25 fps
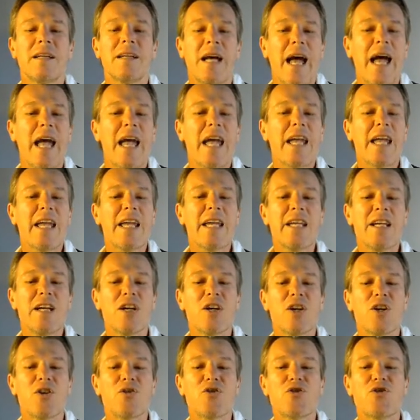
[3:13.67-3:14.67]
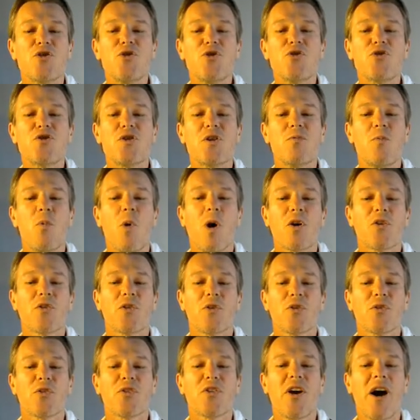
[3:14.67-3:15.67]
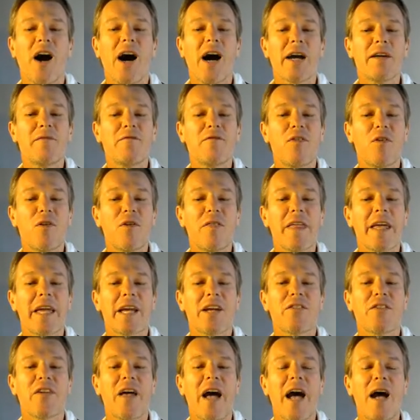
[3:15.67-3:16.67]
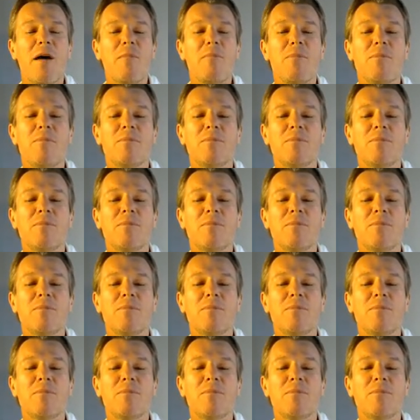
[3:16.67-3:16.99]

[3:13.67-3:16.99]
A, Susan was on time for the exam,